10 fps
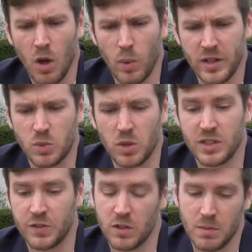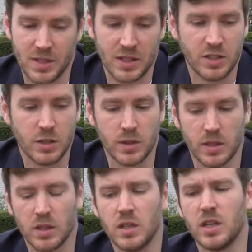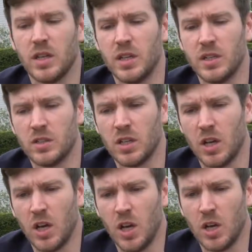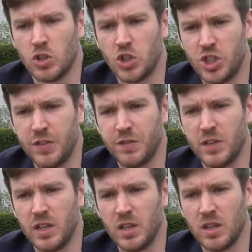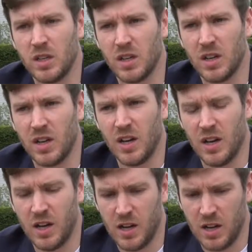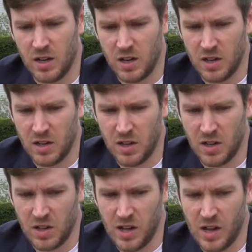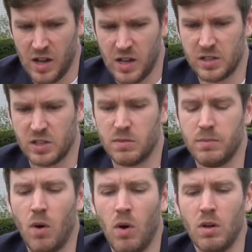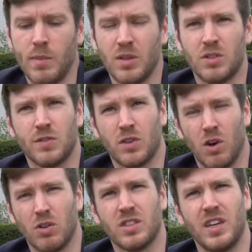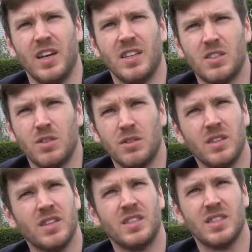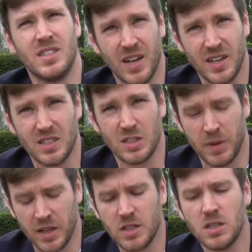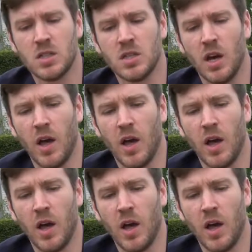which what it's fundamentally doing is shifting a small amount of cost into the design space